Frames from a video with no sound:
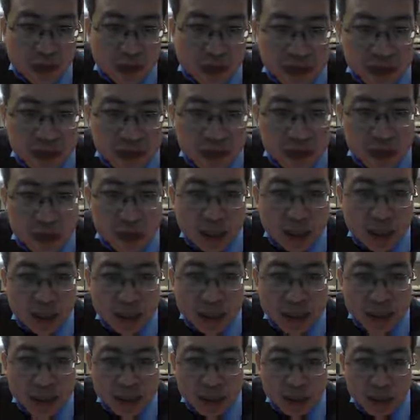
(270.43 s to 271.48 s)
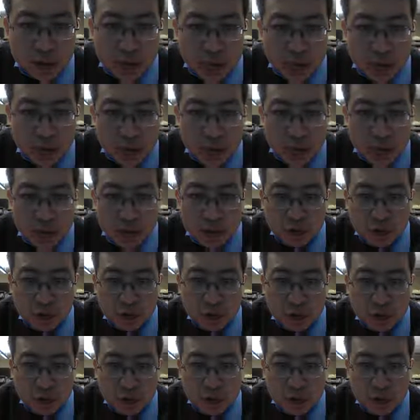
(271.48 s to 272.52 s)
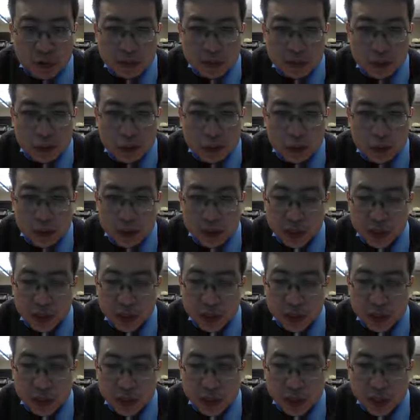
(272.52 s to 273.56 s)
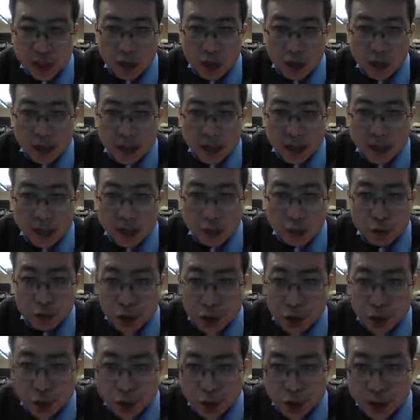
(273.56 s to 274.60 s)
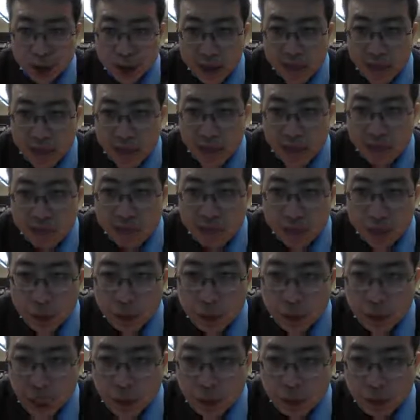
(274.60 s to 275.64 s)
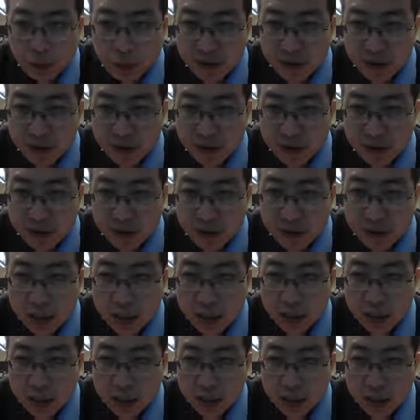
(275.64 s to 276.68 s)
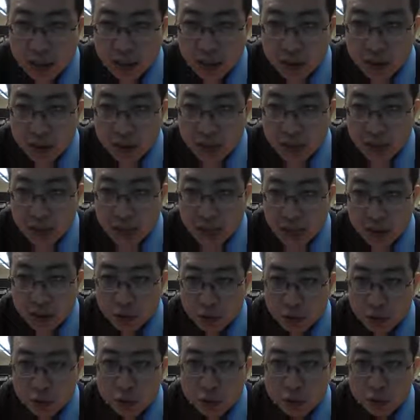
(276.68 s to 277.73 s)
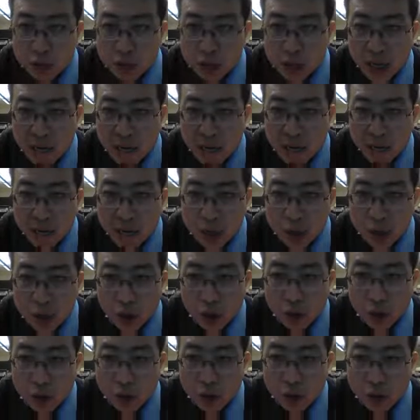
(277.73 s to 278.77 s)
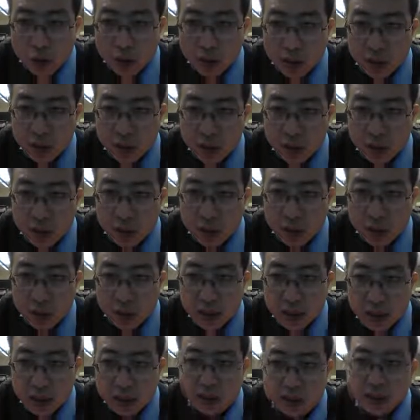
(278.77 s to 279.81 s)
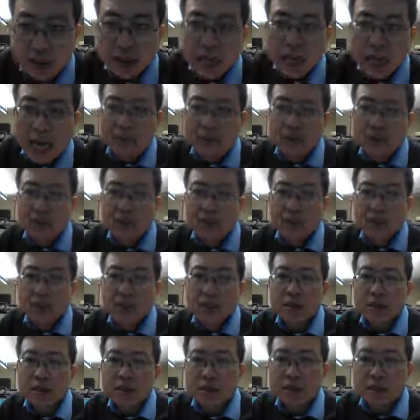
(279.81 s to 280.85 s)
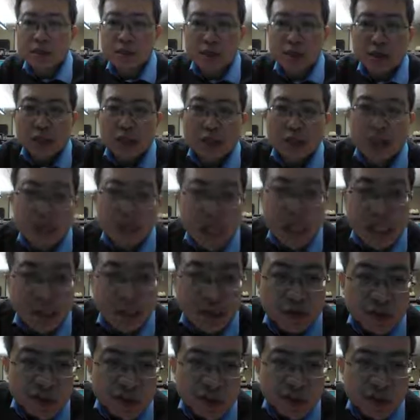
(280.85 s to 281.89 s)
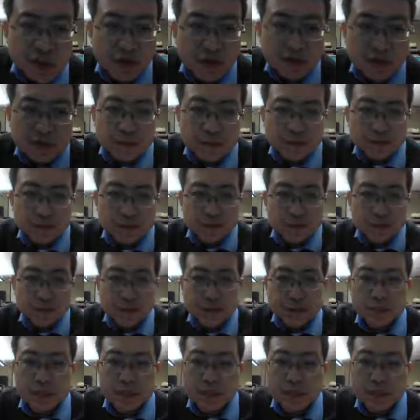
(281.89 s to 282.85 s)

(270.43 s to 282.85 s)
which if any does Catherine has an absolute advantage producing? Now since Greg already have both absolute advantage, then Catherine will have no or non-absolute advantage. So that's the answer for part F.